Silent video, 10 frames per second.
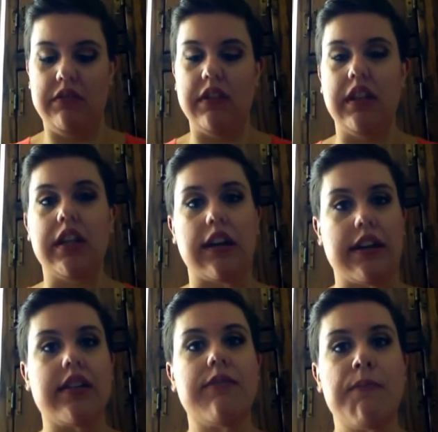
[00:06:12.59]
really
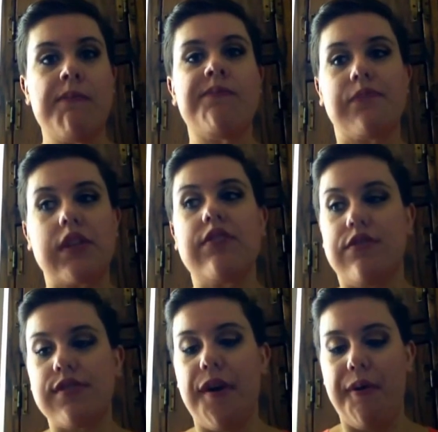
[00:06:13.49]
good.
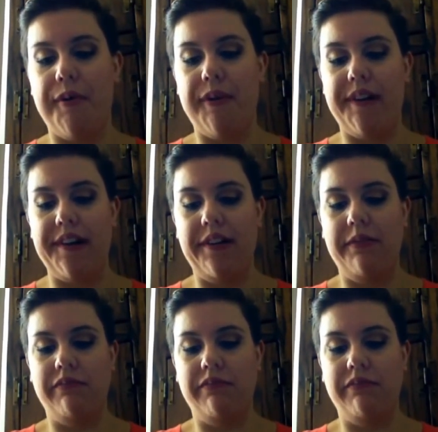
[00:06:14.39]
So, um,